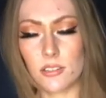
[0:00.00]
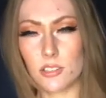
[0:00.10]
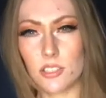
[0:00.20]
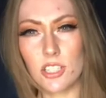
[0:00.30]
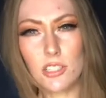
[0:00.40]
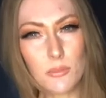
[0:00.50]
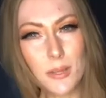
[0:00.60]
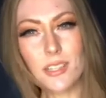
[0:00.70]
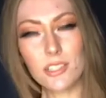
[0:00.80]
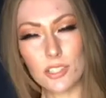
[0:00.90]
she's
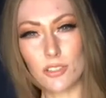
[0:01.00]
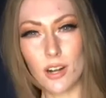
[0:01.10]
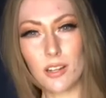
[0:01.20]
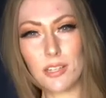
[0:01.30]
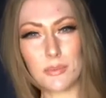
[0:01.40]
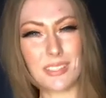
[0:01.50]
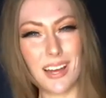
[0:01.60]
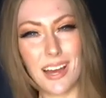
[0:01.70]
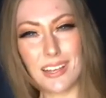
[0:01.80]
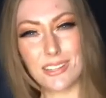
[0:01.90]
really struggling with
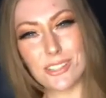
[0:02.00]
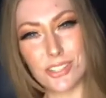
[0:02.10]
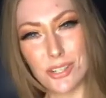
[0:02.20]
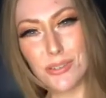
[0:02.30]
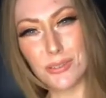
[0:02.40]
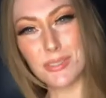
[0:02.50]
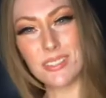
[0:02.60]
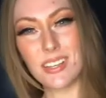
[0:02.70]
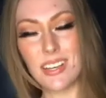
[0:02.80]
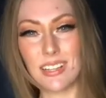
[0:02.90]
tying her shoes,
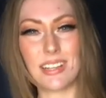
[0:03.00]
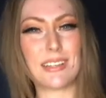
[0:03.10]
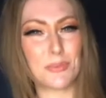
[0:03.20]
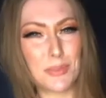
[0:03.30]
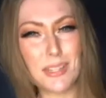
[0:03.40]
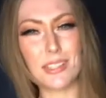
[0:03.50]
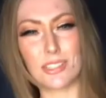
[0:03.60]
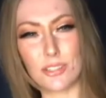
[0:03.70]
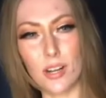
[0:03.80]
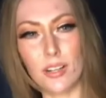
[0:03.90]
like really
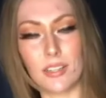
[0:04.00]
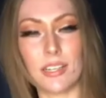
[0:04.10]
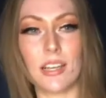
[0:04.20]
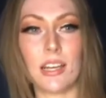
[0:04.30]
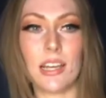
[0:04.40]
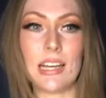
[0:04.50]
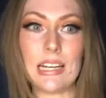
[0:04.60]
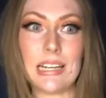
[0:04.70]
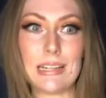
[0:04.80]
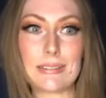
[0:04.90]
struggling.
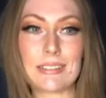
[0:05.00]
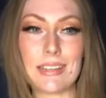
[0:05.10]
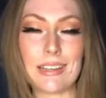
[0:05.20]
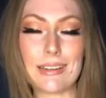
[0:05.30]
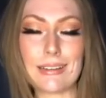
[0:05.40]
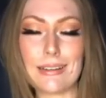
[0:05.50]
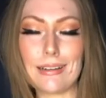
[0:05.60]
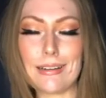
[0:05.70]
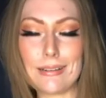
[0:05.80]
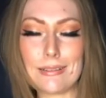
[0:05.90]
And I was like,
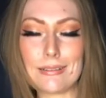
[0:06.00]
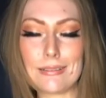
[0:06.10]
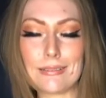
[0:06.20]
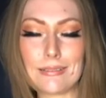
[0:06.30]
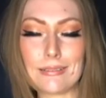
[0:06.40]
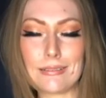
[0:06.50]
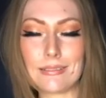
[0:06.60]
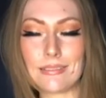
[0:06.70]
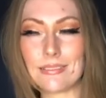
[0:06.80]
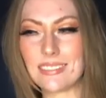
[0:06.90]
oh,
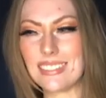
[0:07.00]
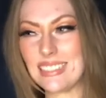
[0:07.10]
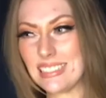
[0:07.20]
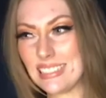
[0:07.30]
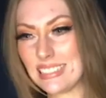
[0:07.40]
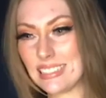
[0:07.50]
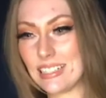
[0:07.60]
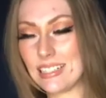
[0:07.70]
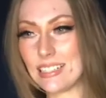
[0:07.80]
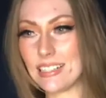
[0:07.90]
ugh.
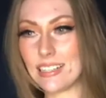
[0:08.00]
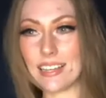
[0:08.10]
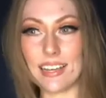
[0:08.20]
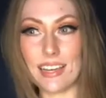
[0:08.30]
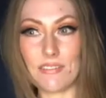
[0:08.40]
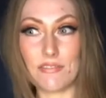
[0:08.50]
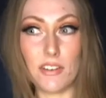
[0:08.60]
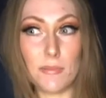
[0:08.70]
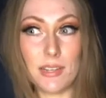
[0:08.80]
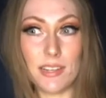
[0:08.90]

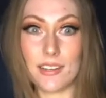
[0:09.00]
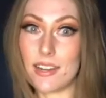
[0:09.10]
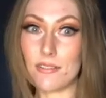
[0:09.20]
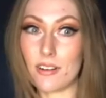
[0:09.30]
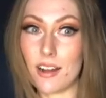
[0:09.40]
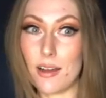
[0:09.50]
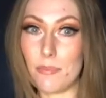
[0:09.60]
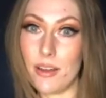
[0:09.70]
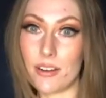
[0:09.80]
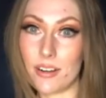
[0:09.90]
For me it never got
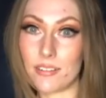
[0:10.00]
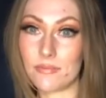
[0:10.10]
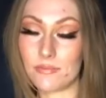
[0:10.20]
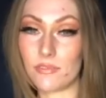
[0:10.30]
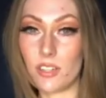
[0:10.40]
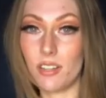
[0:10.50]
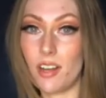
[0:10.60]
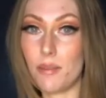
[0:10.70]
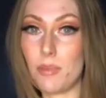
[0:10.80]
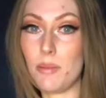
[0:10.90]
better. For a
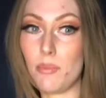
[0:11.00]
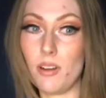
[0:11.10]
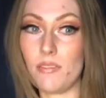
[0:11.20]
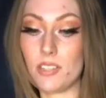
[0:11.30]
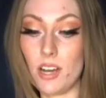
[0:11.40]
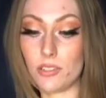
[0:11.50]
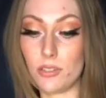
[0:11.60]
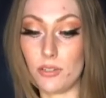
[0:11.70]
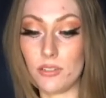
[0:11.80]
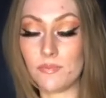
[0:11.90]
lot of people I've talked
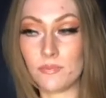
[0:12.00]
to,